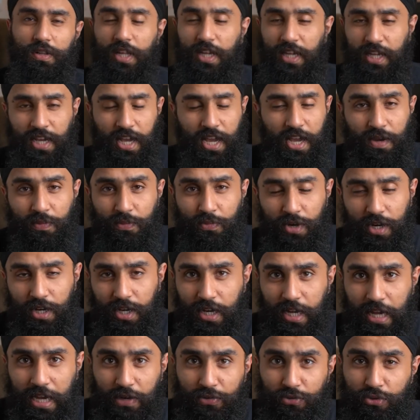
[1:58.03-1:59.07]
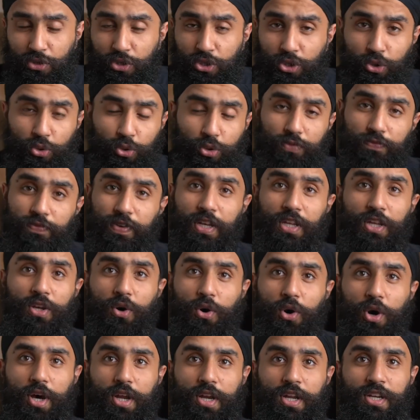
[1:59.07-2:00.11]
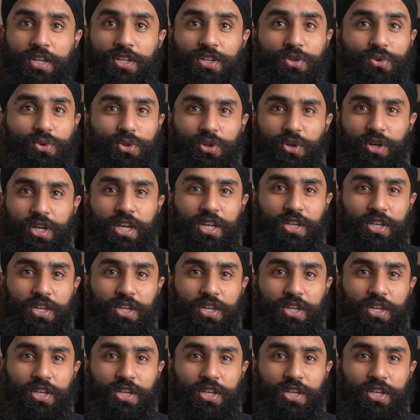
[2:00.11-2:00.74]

like I am right now to shoot video on it, to look at